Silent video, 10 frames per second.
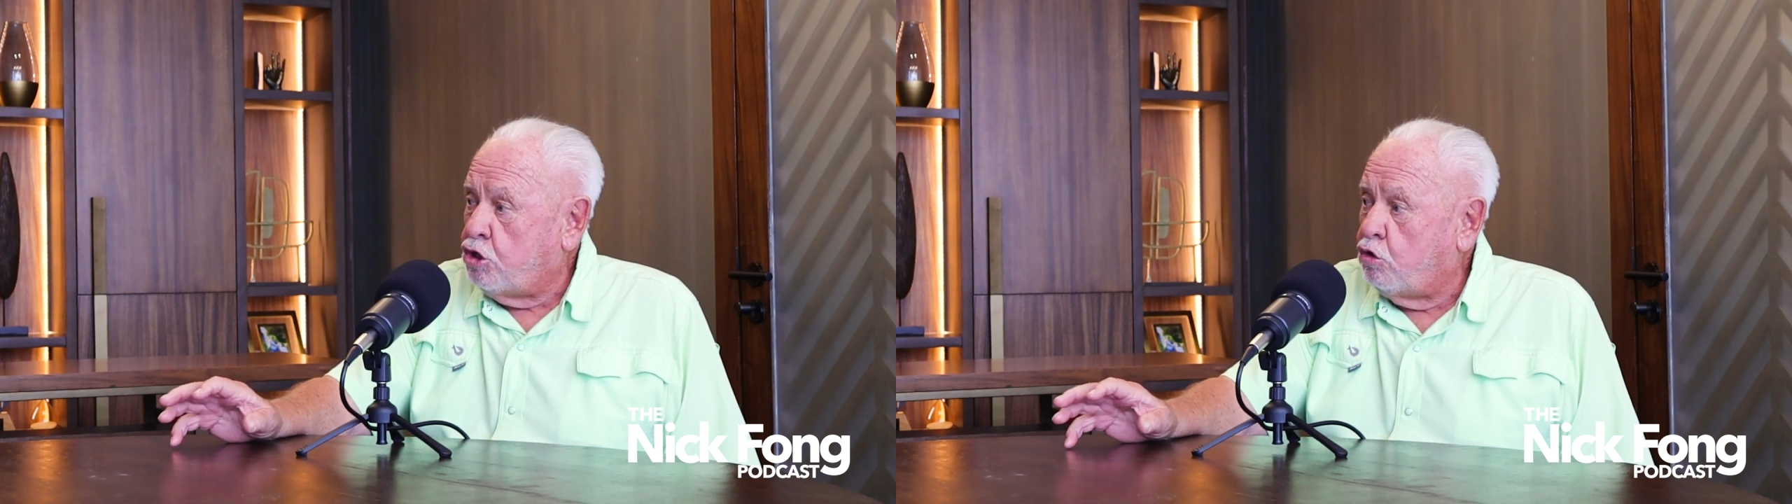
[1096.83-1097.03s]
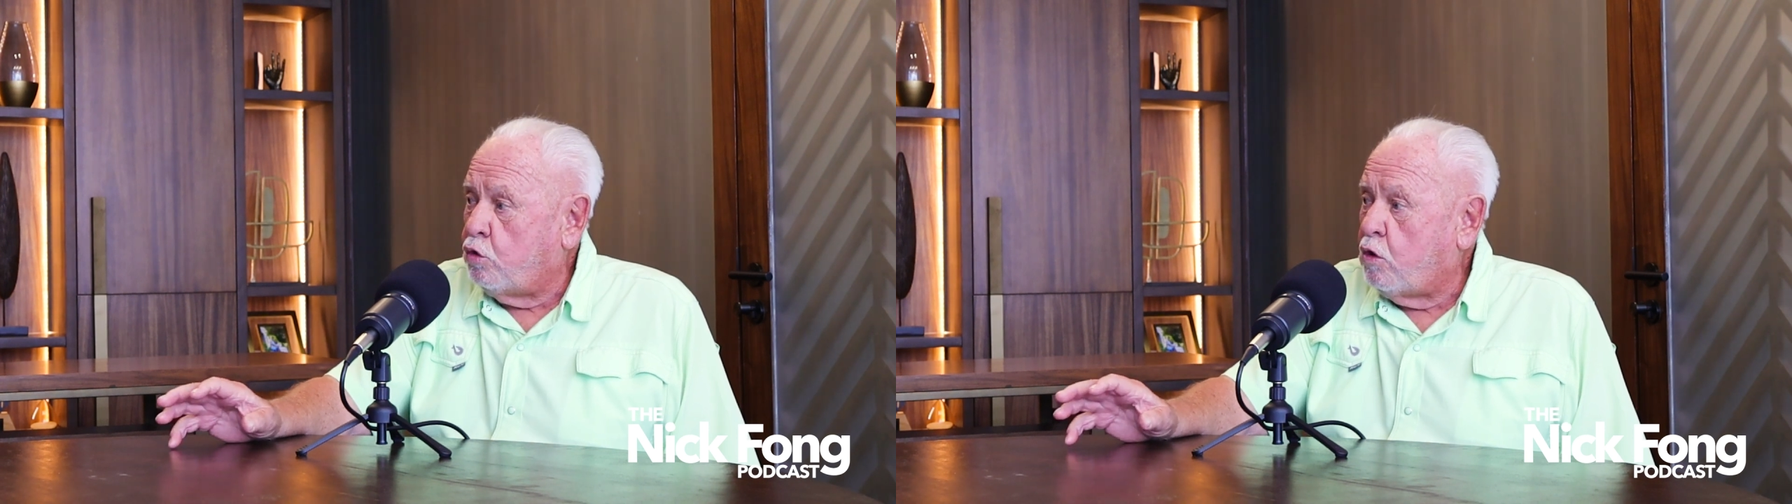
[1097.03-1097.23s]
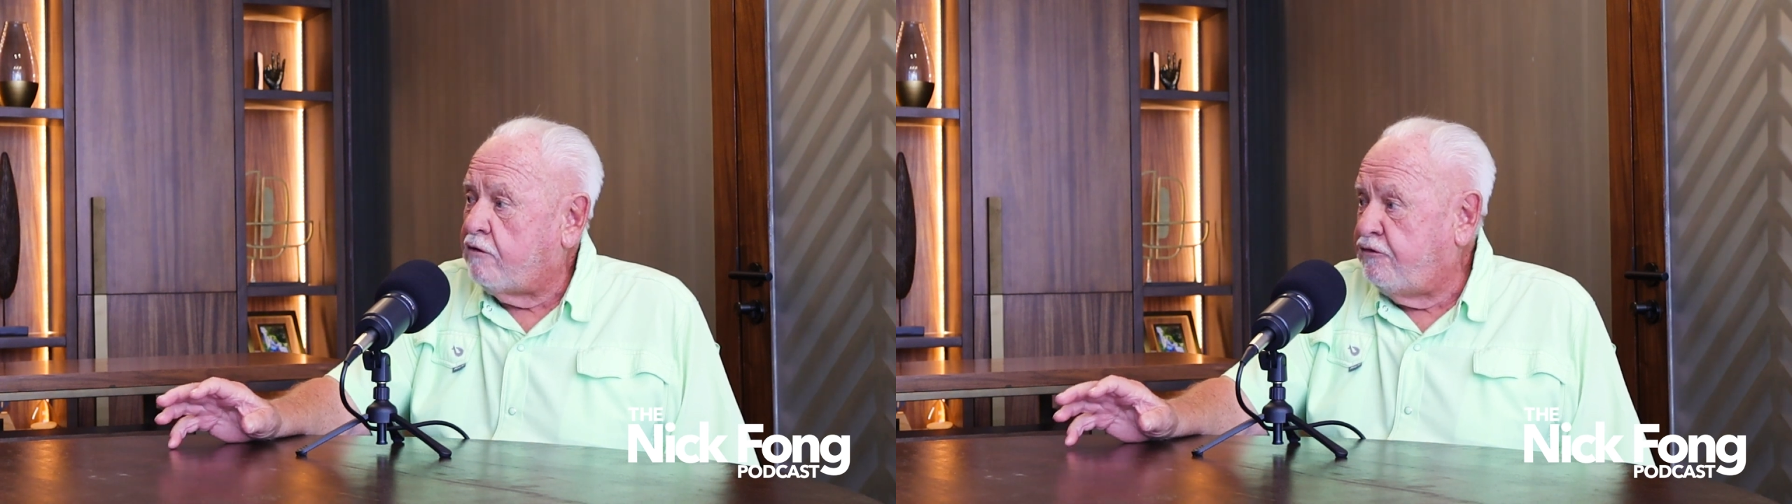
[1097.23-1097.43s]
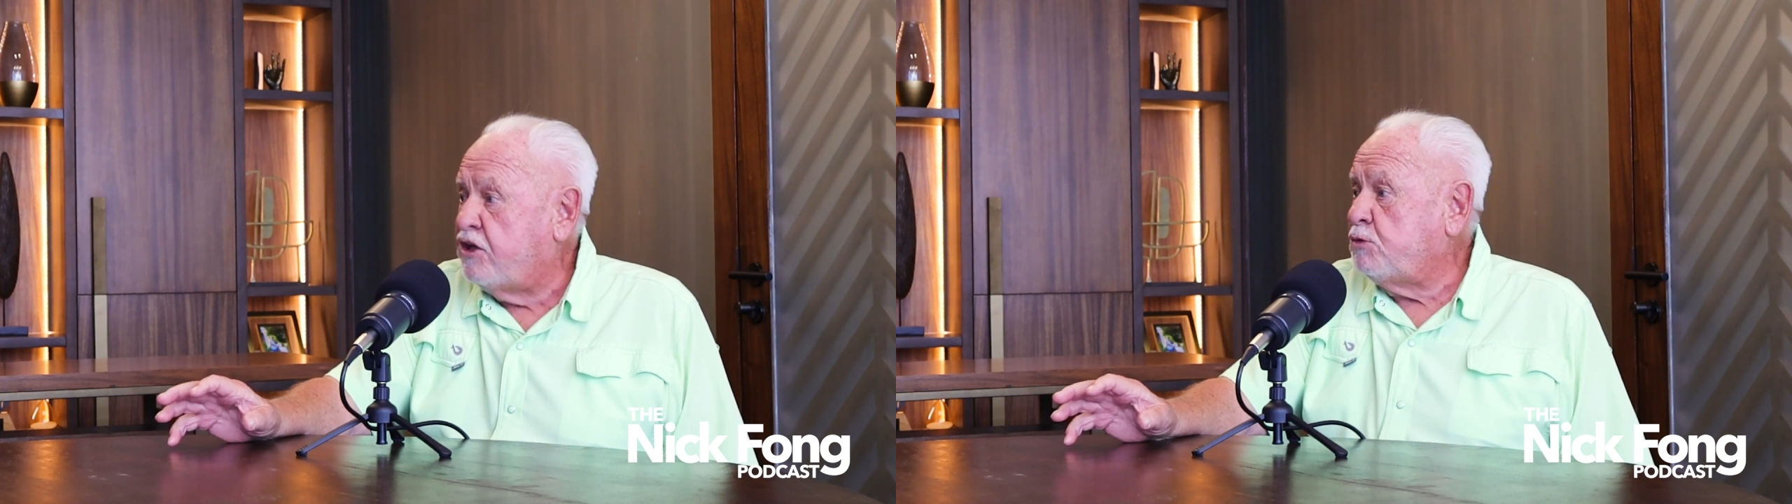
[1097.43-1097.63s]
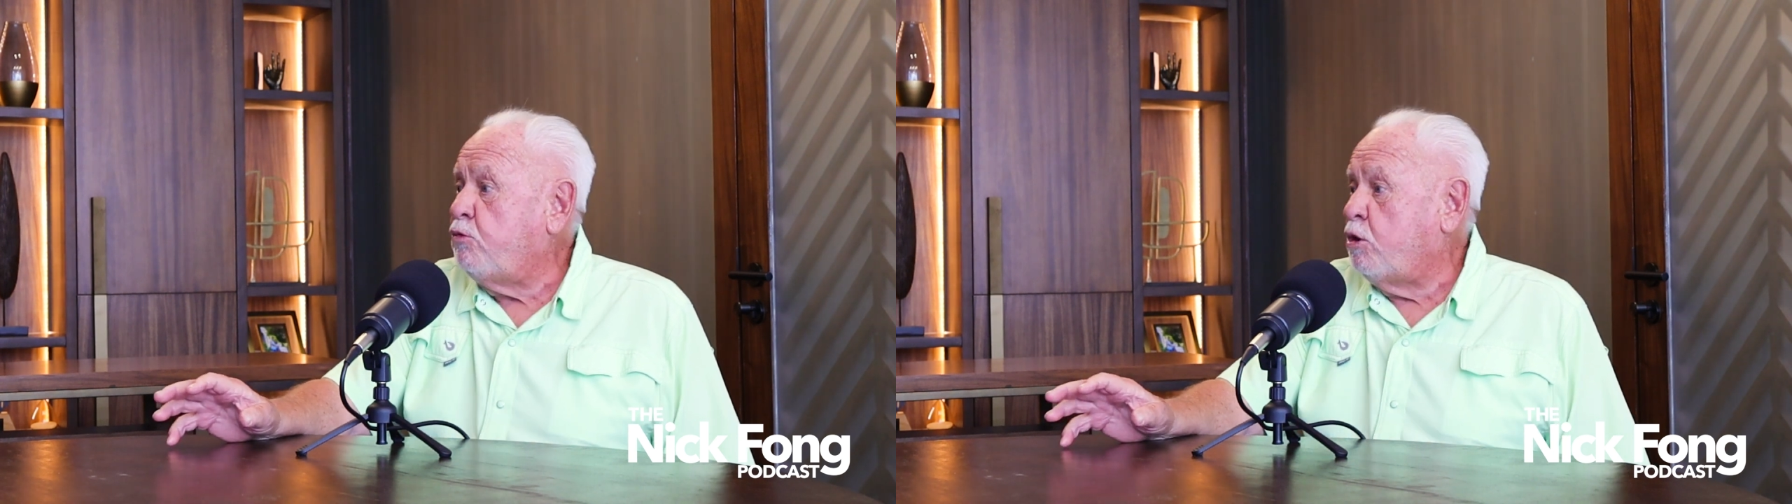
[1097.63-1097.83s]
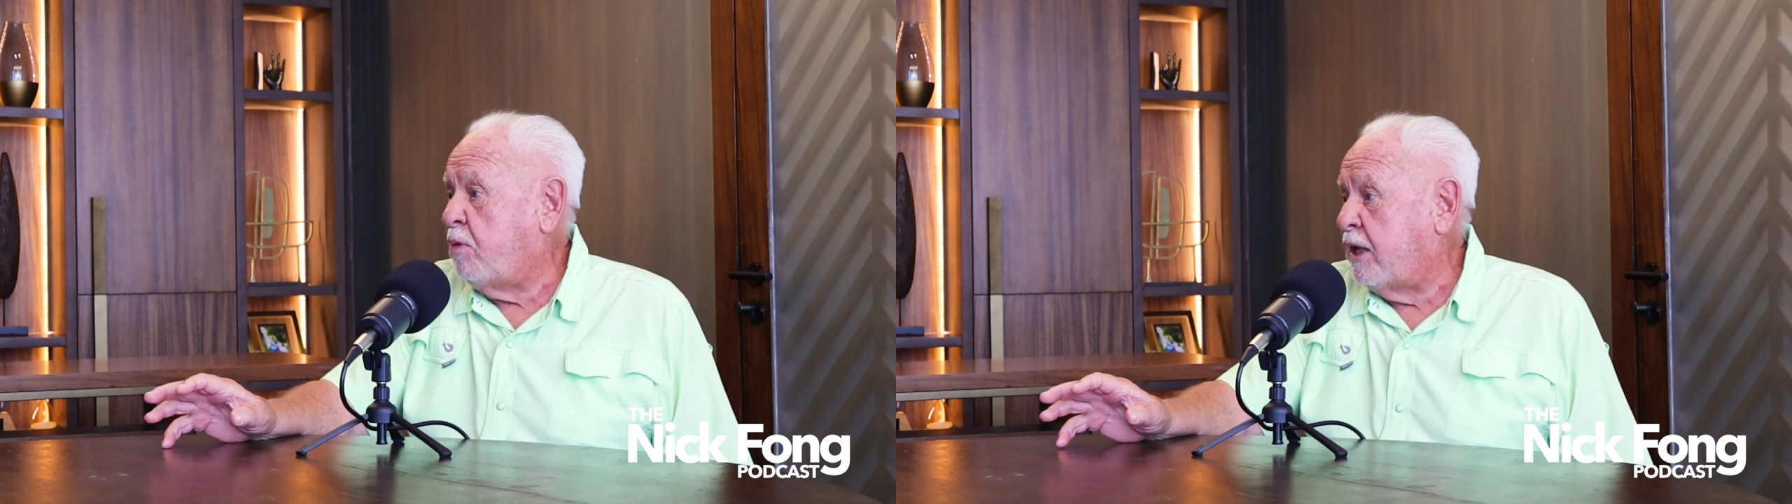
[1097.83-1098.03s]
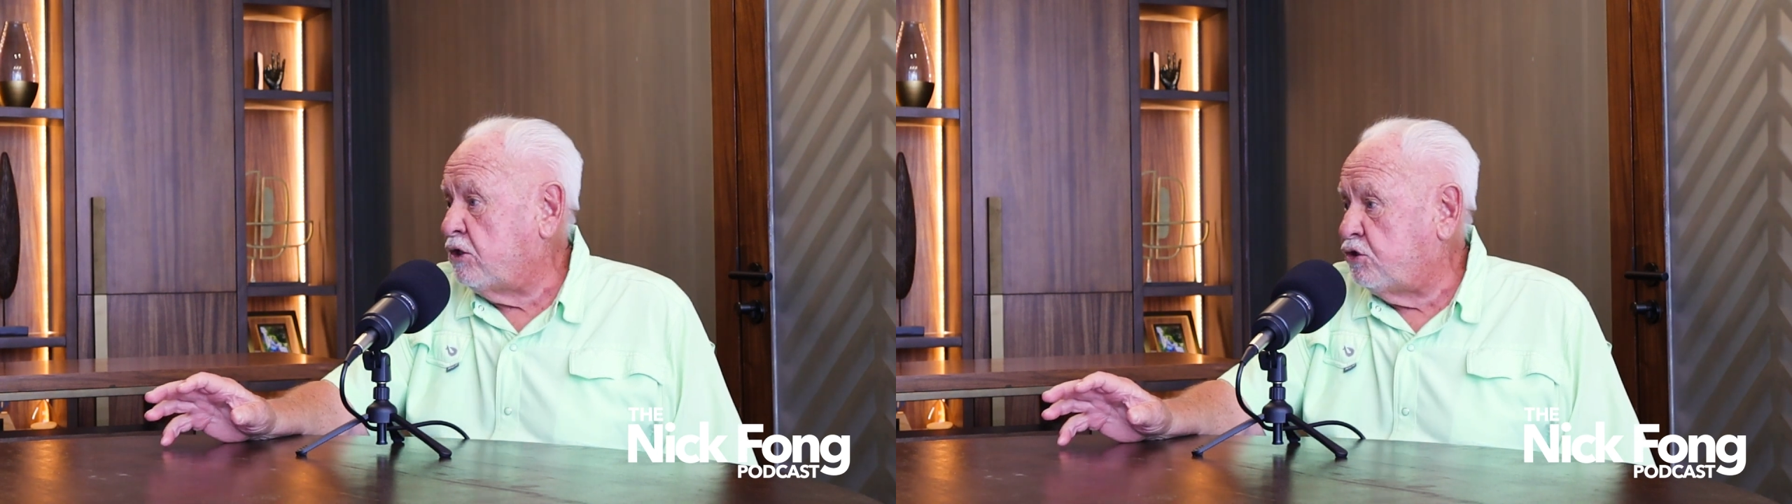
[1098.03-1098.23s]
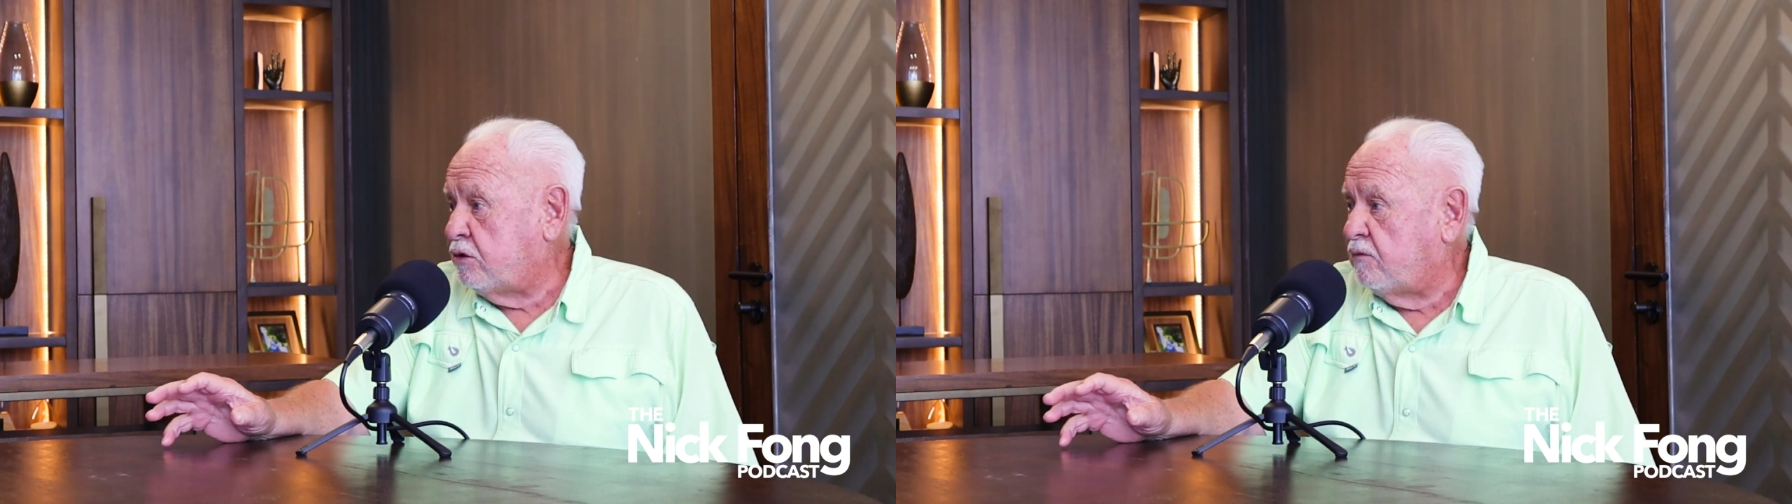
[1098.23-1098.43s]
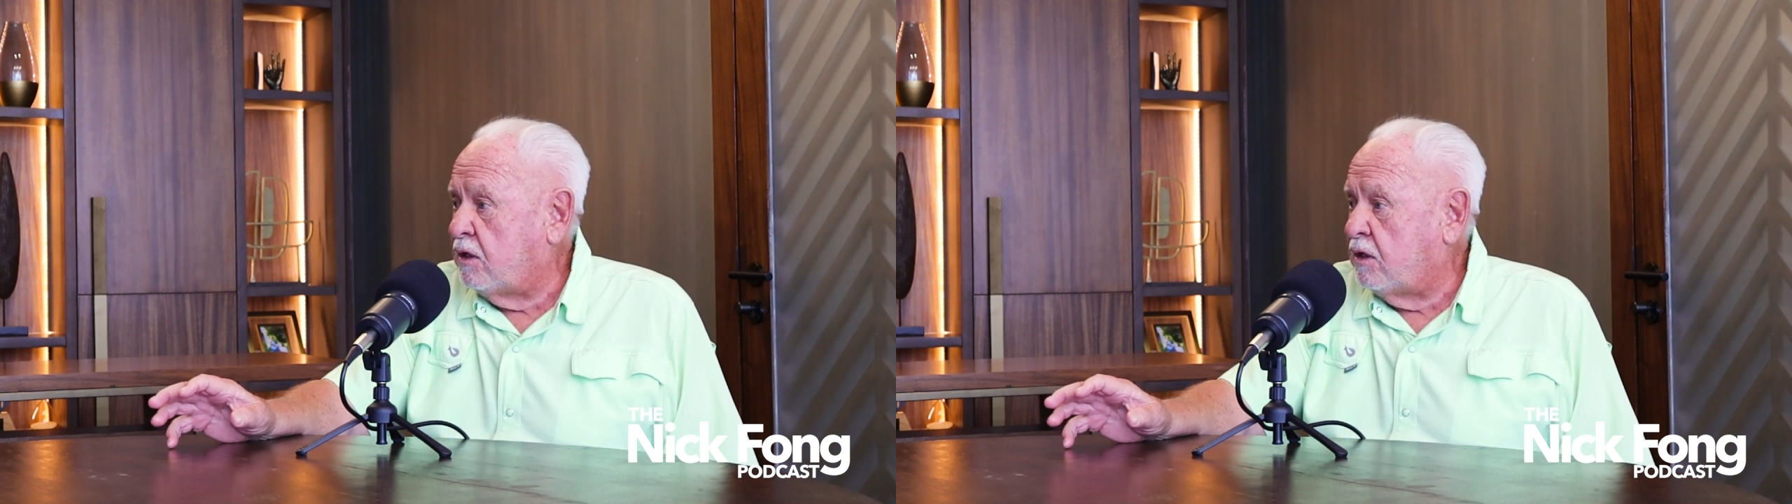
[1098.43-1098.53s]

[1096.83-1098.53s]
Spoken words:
go to our Facebook page,